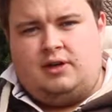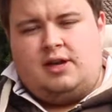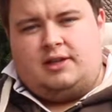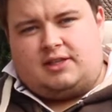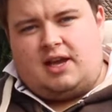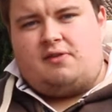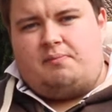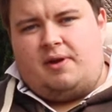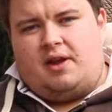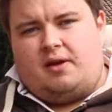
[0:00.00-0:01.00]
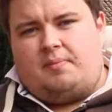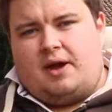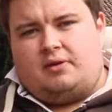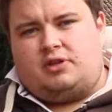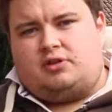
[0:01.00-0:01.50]
Instead of being
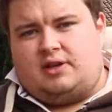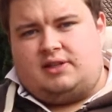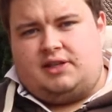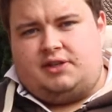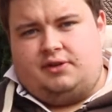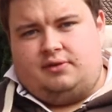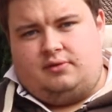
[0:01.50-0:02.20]
about transitioning,